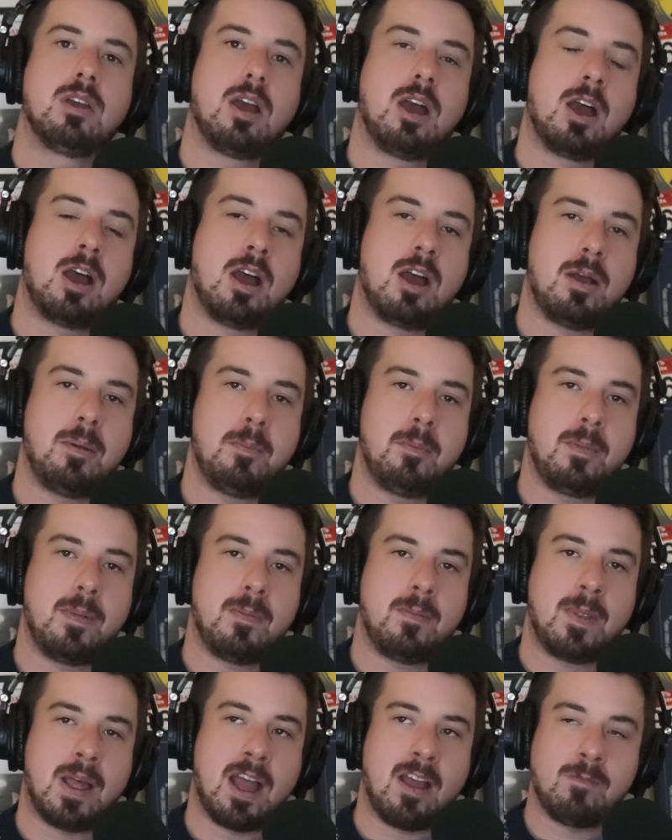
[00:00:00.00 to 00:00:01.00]

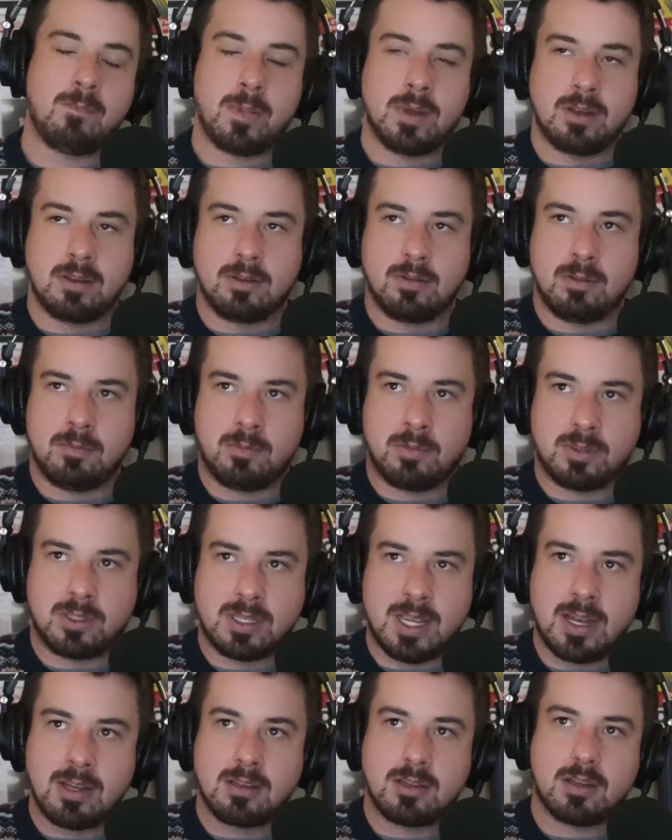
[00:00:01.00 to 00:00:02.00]
I've been
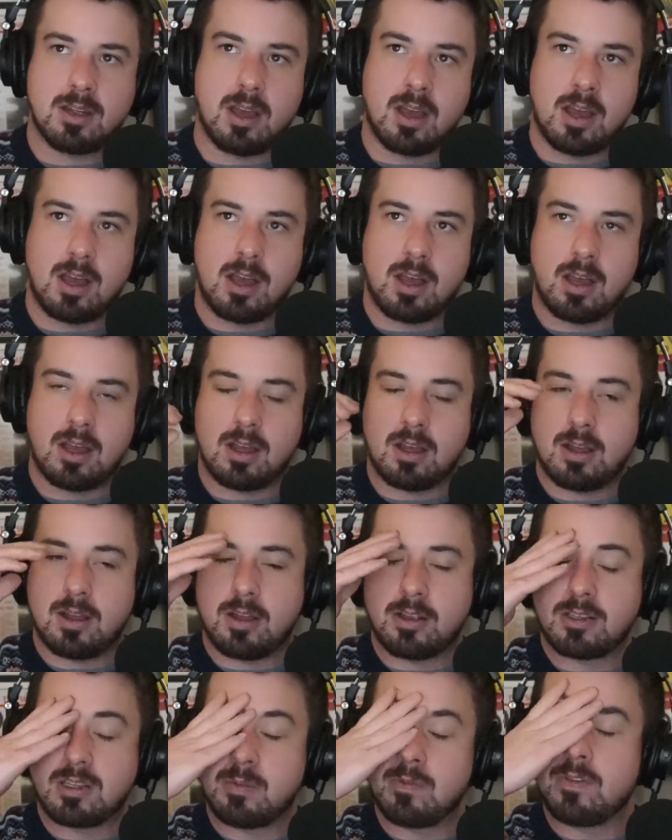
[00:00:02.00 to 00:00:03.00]
sent,
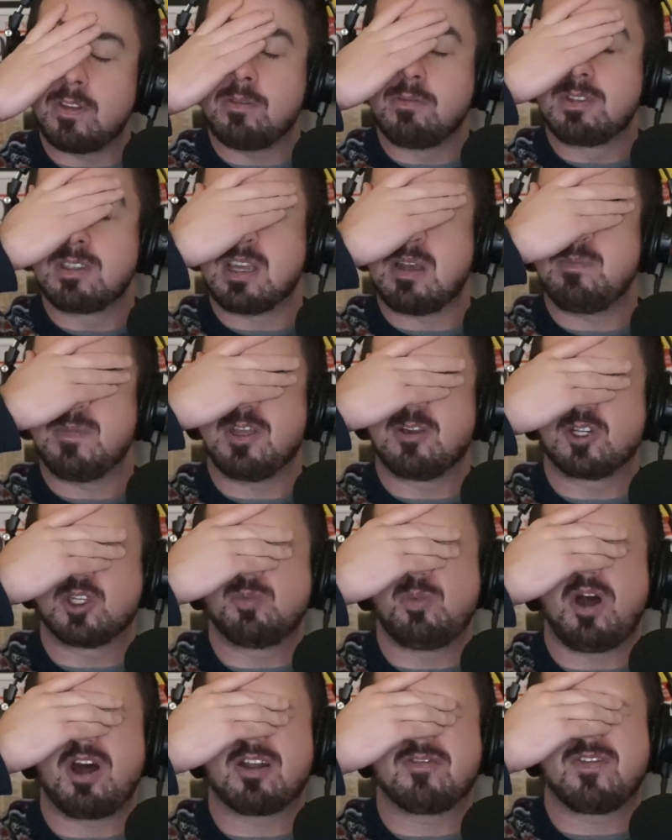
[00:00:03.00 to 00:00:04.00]
some of you sent me your
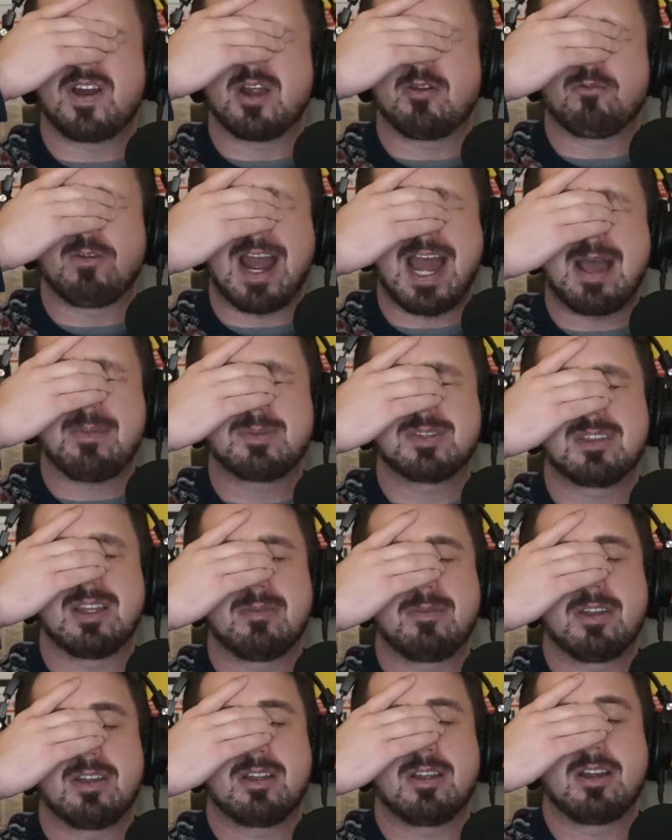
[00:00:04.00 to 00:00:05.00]
Spotify Wraps
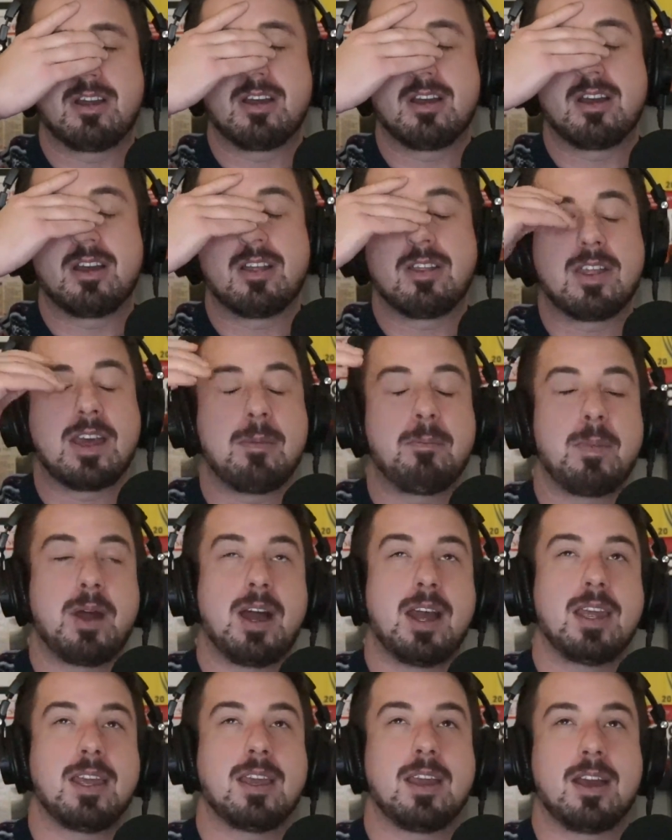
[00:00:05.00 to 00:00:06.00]
that
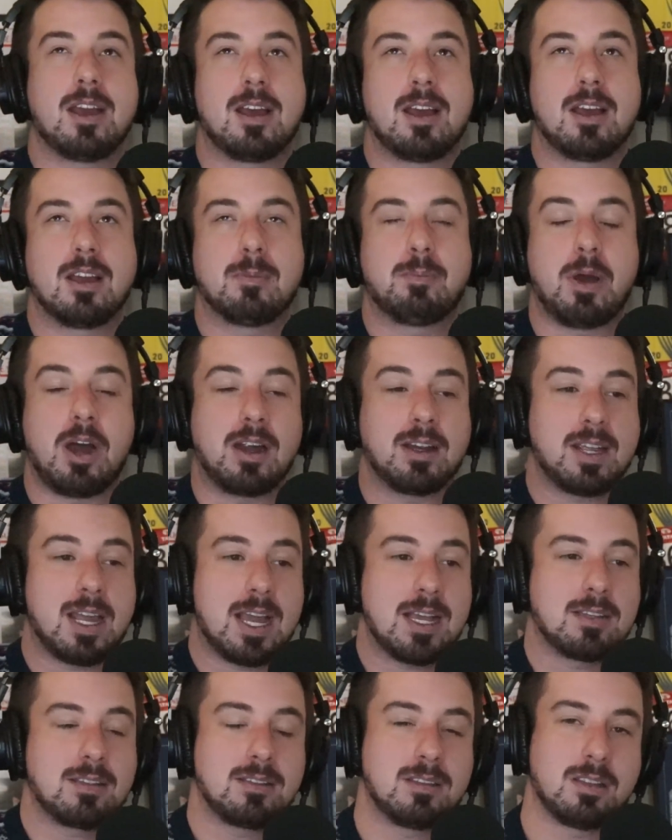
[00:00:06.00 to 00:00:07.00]
my
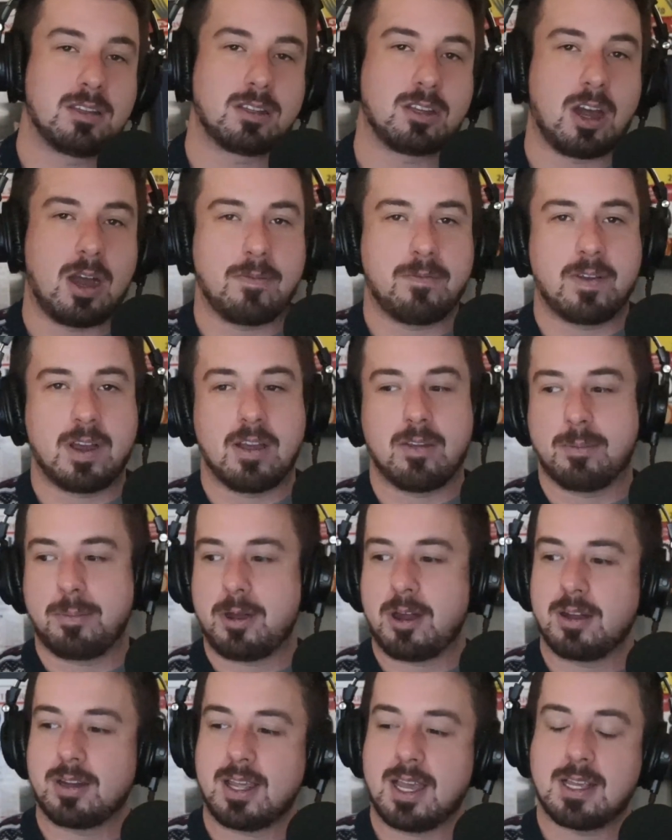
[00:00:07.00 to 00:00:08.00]
podcast is in the top 5 of
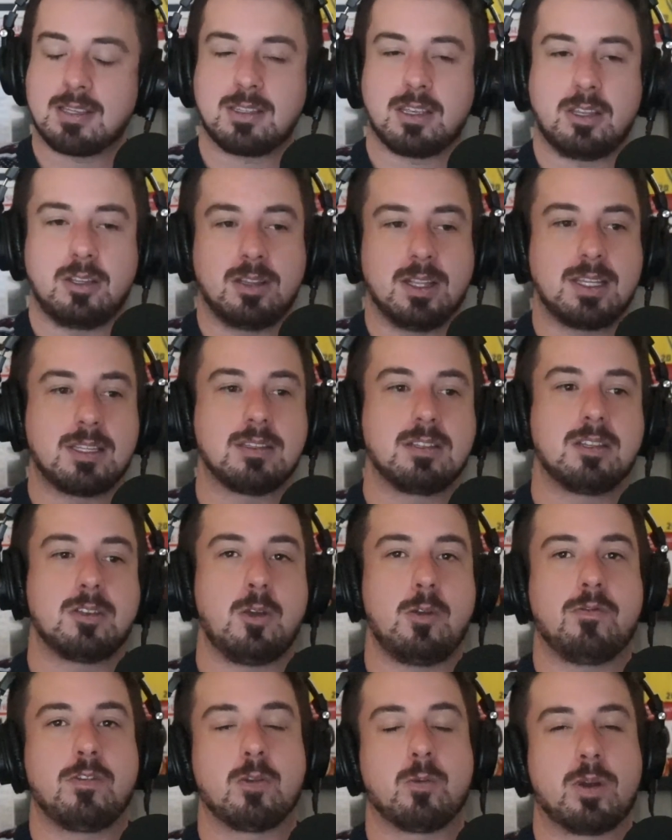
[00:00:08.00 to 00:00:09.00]
podcasts that you listen
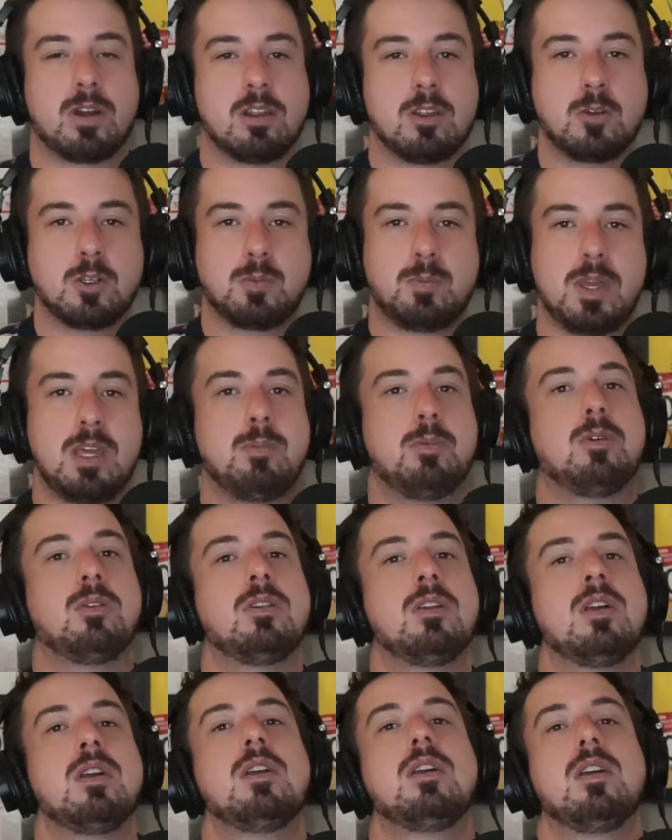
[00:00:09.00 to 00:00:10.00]
to. If you're one of those
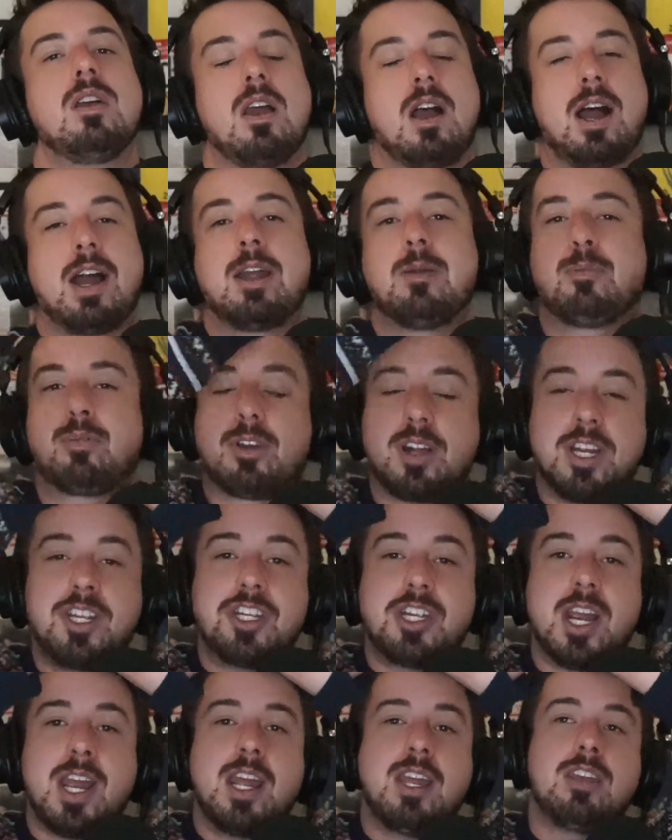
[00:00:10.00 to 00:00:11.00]
people, I
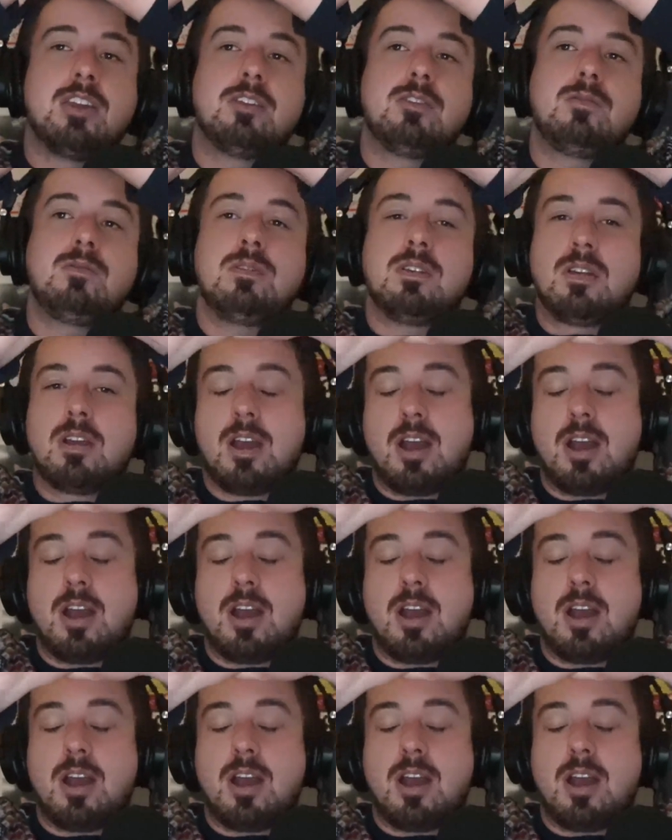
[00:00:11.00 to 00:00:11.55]
appreciate you.